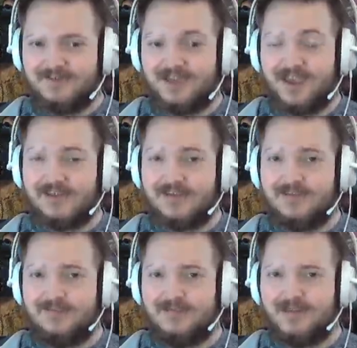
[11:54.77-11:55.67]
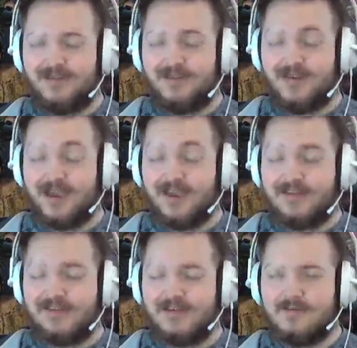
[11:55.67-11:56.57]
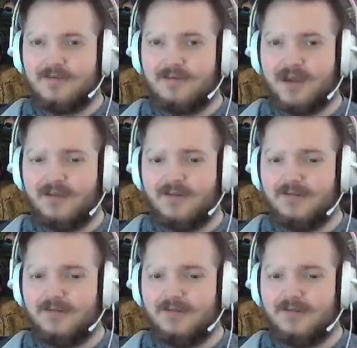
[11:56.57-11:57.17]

a cast sequence macro,